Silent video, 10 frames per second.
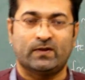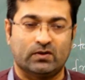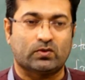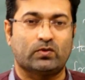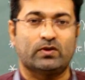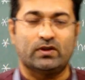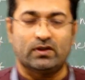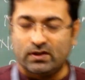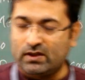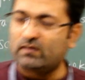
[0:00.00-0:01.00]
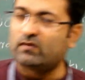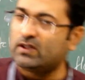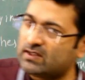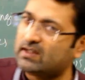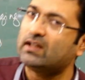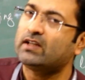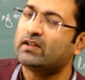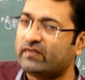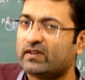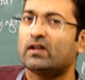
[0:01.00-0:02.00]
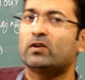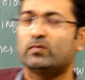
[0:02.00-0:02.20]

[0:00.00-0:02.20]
so it is little difficult to